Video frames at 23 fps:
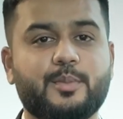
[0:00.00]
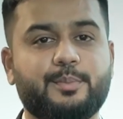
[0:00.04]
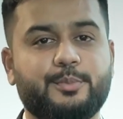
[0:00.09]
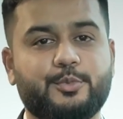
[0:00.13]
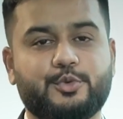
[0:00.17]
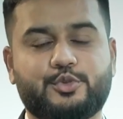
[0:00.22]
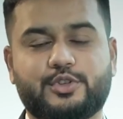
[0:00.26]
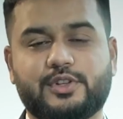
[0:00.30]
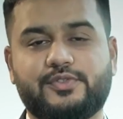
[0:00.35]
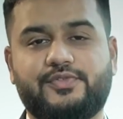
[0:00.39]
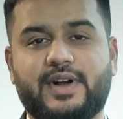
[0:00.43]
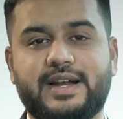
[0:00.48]

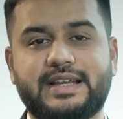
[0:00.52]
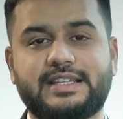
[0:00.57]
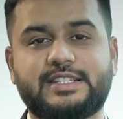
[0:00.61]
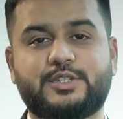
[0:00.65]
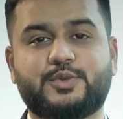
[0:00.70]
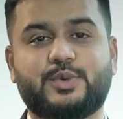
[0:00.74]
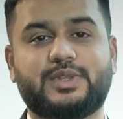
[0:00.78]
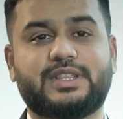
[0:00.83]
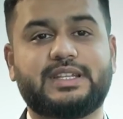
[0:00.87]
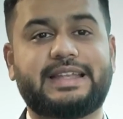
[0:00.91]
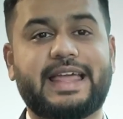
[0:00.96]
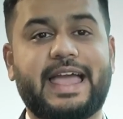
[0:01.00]
Mutual funds
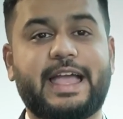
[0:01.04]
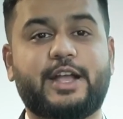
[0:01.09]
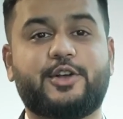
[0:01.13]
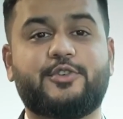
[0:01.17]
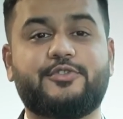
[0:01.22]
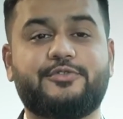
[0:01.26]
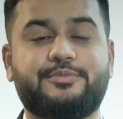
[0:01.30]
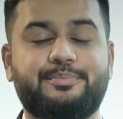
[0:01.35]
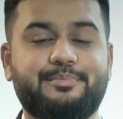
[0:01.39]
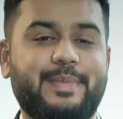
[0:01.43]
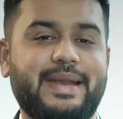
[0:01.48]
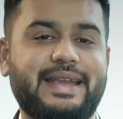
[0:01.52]
with the tag
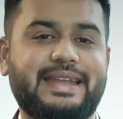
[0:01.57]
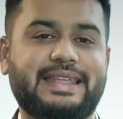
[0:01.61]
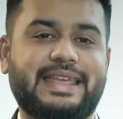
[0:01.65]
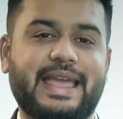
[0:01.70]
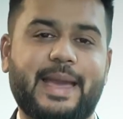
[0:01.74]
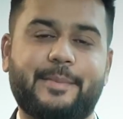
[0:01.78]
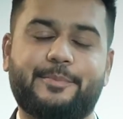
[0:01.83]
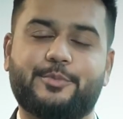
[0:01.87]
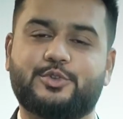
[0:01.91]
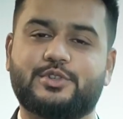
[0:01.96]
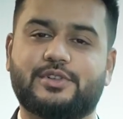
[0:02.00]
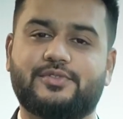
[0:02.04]
of mid
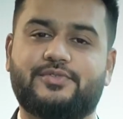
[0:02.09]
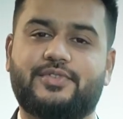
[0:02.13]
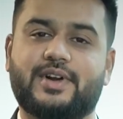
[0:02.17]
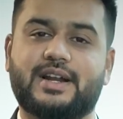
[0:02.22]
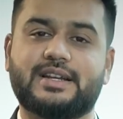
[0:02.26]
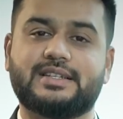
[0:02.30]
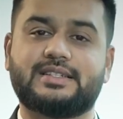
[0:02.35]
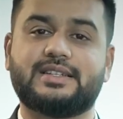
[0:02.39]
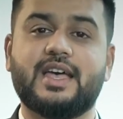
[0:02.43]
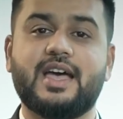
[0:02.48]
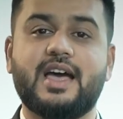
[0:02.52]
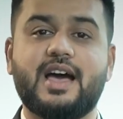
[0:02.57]
cap mutual
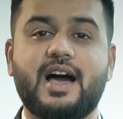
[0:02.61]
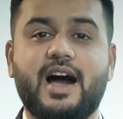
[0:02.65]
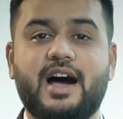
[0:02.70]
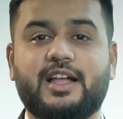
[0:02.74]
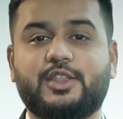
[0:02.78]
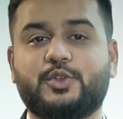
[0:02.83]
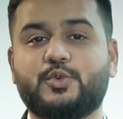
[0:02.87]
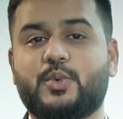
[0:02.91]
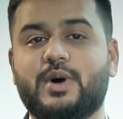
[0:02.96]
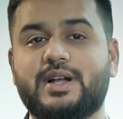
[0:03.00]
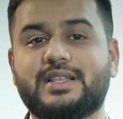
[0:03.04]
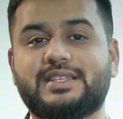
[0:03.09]
funds are
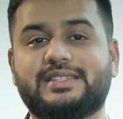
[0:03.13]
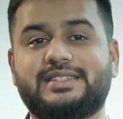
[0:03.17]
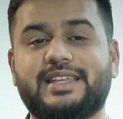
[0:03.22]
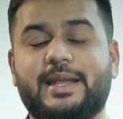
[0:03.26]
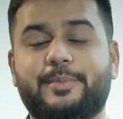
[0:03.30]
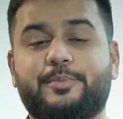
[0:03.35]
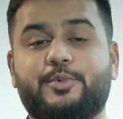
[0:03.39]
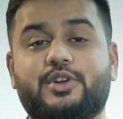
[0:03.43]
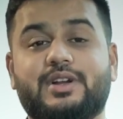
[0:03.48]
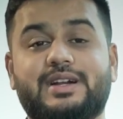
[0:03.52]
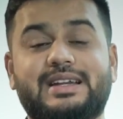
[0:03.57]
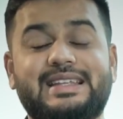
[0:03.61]
the ones
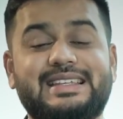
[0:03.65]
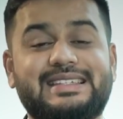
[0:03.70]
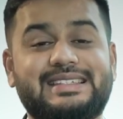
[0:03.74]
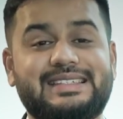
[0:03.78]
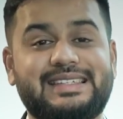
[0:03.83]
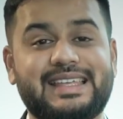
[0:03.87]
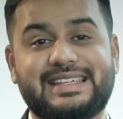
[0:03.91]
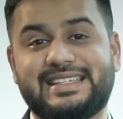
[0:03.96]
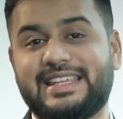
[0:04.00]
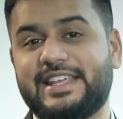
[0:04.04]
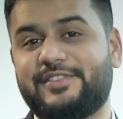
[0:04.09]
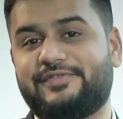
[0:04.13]
that put at least
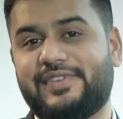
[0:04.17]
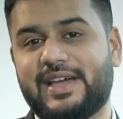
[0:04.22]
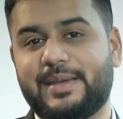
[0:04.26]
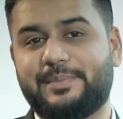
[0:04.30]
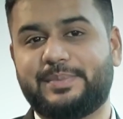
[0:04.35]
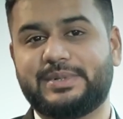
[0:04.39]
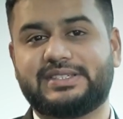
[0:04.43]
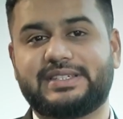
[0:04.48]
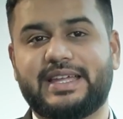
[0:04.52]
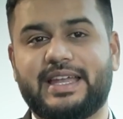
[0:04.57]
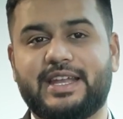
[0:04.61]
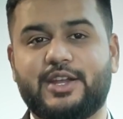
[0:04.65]

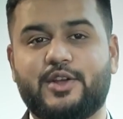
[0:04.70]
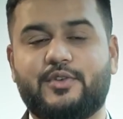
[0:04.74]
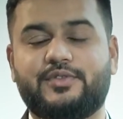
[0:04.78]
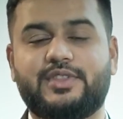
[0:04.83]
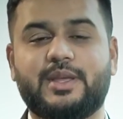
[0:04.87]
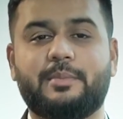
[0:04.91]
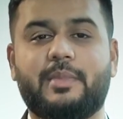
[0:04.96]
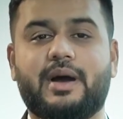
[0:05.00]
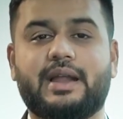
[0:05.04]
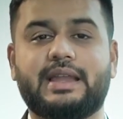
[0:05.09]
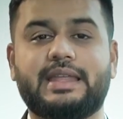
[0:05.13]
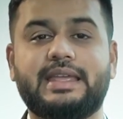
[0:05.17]
65% of
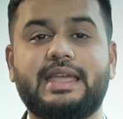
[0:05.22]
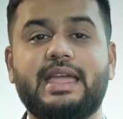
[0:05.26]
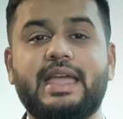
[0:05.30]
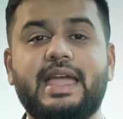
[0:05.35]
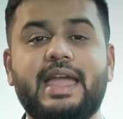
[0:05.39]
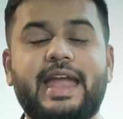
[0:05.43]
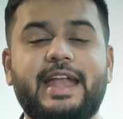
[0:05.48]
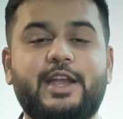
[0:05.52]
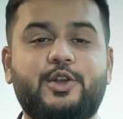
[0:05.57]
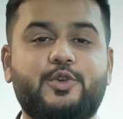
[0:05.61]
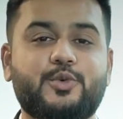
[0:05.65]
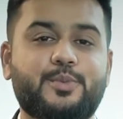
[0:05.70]
their money
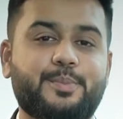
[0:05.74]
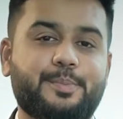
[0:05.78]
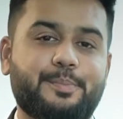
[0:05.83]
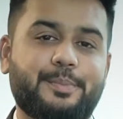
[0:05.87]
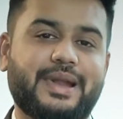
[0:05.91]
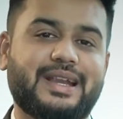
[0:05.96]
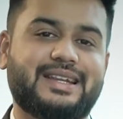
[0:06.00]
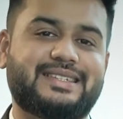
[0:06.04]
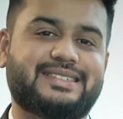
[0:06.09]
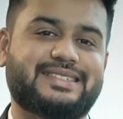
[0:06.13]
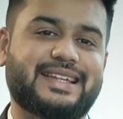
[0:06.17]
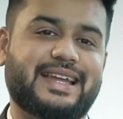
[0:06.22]
into
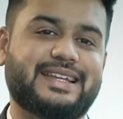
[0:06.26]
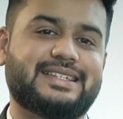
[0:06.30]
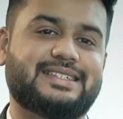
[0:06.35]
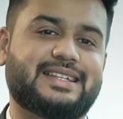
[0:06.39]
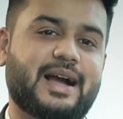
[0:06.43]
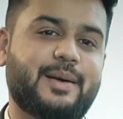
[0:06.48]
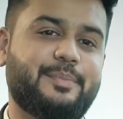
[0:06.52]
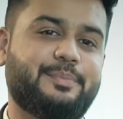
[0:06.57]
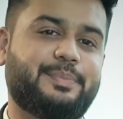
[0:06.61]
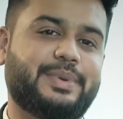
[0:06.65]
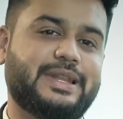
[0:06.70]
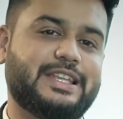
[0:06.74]
mid-sized
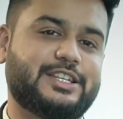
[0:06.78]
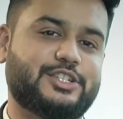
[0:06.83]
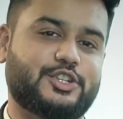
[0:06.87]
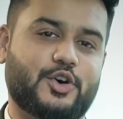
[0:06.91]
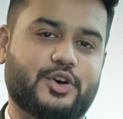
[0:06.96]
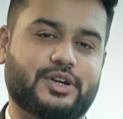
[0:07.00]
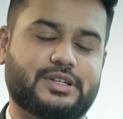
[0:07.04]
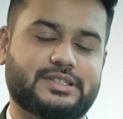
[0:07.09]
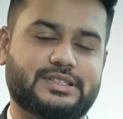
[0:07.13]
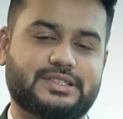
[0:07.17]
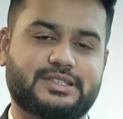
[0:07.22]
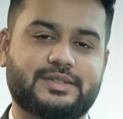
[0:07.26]
company
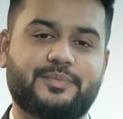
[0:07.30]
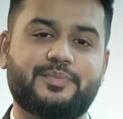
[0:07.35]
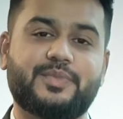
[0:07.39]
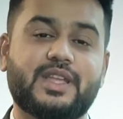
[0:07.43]
stocks.